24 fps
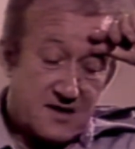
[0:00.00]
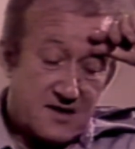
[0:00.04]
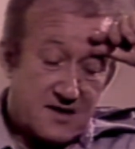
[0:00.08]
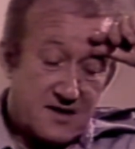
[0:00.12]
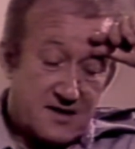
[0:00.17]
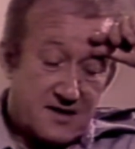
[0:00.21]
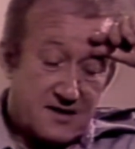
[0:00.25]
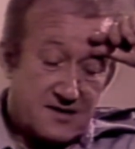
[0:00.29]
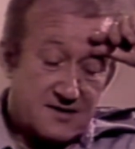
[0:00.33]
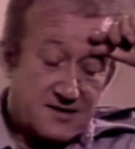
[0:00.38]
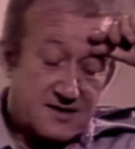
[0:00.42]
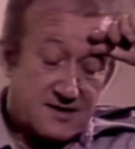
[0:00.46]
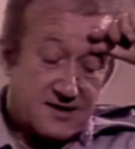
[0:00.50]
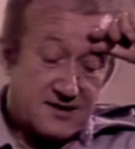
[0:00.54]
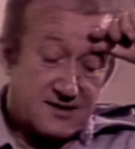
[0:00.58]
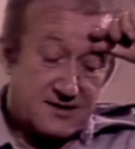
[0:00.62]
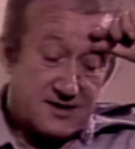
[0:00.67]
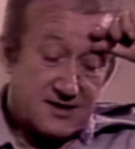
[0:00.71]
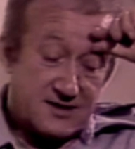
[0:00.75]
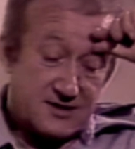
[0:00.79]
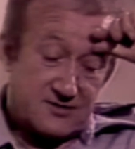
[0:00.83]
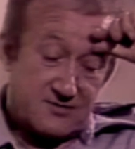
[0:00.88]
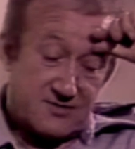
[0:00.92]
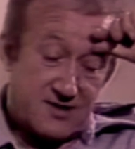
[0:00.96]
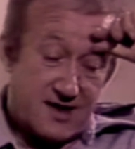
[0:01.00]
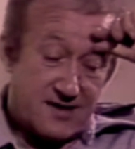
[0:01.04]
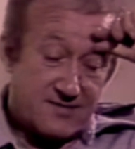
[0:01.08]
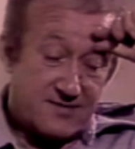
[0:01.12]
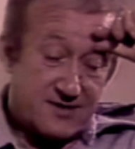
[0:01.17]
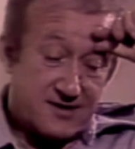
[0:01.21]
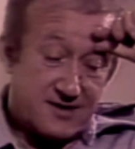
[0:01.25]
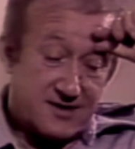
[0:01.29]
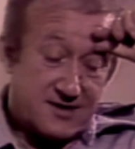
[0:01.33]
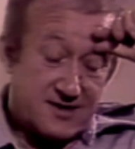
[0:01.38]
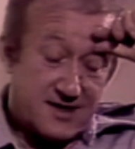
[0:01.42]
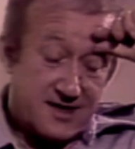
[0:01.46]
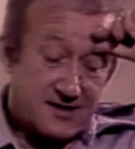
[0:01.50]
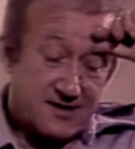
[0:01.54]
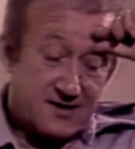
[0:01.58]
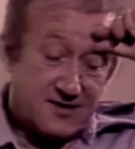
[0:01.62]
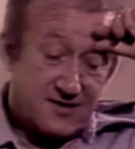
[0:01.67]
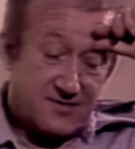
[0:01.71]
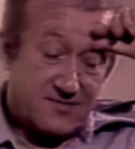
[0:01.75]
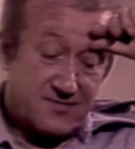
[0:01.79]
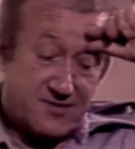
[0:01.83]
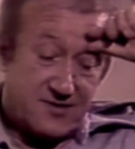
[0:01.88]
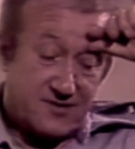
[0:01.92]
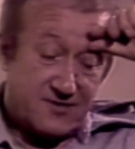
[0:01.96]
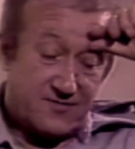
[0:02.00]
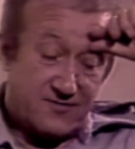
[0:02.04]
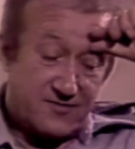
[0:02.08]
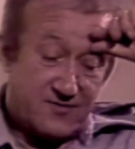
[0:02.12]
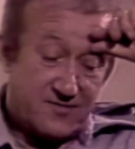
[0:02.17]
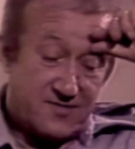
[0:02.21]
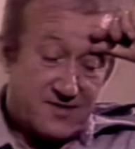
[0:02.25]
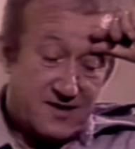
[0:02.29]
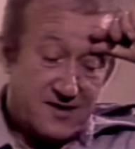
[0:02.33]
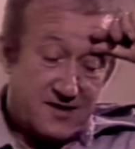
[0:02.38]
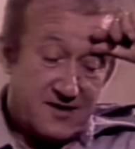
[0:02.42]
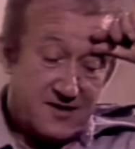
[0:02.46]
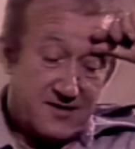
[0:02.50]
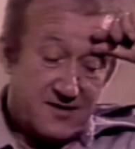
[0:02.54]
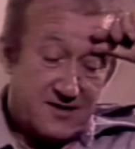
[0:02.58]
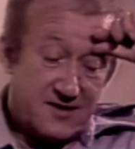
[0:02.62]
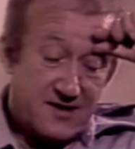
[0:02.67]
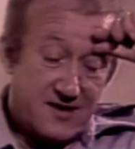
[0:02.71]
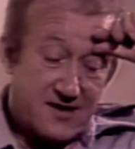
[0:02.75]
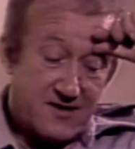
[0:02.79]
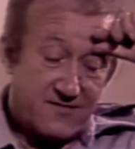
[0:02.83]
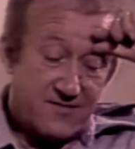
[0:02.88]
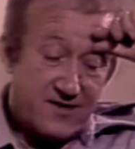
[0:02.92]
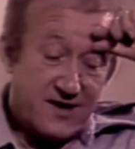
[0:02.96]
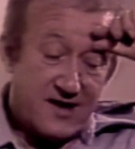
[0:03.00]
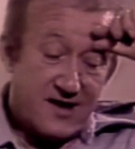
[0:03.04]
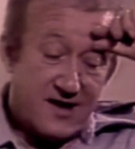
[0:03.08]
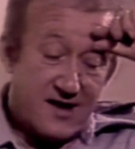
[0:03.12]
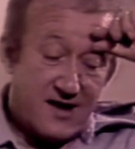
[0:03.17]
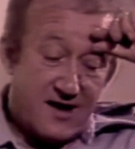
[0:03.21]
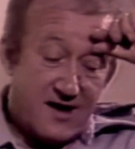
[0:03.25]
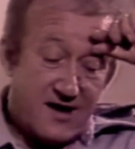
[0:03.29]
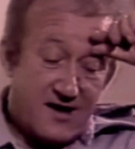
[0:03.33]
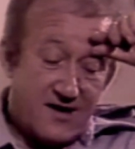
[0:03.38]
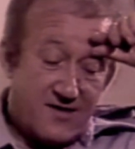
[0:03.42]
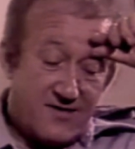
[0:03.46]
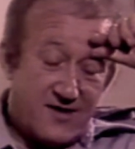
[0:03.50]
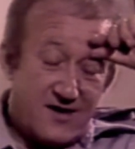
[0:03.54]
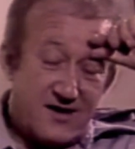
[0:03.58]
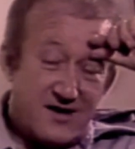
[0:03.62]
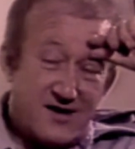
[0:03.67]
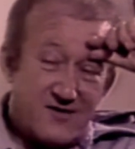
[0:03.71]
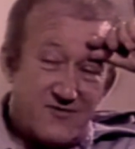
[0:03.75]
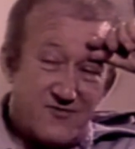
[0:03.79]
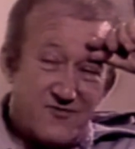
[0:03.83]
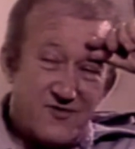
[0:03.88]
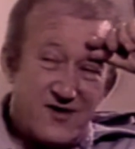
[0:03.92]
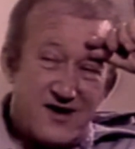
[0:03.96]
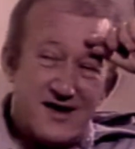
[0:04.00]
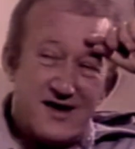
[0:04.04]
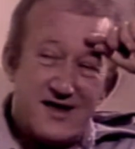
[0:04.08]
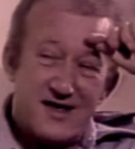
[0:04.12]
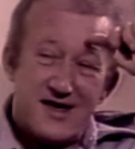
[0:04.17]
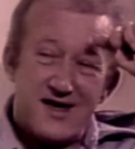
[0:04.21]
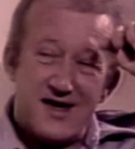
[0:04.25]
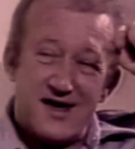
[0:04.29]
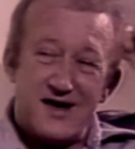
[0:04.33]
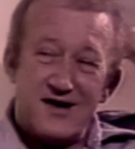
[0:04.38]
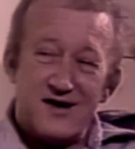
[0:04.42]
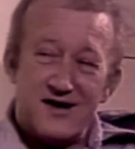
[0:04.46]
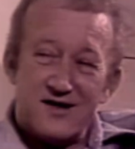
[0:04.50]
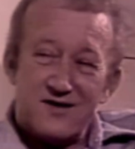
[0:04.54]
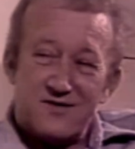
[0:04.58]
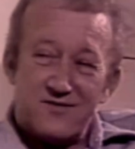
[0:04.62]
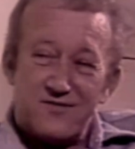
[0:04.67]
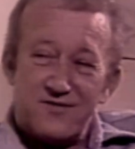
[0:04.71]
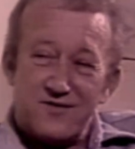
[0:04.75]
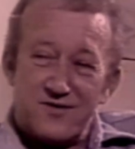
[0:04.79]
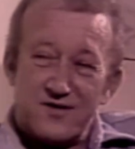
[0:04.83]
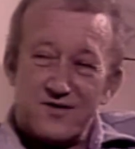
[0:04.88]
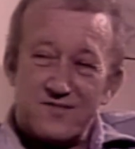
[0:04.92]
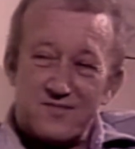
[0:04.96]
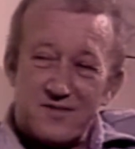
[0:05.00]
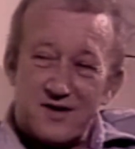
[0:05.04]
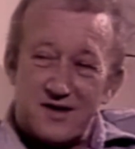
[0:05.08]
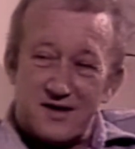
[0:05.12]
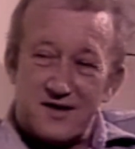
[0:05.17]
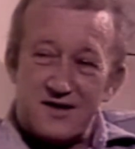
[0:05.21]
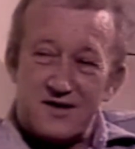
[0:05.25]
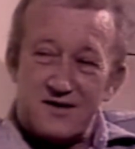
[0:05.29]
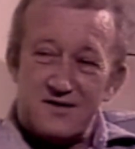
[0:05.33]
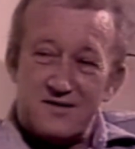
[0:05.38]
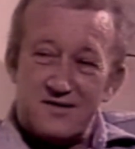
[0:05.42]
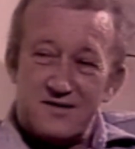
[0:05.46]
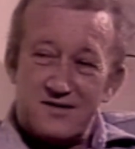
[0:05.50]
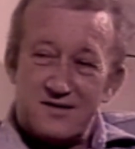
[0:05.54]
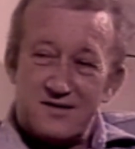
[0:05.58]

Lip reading: as described in the title of the book, For Money or Love, they're not really in it for the money.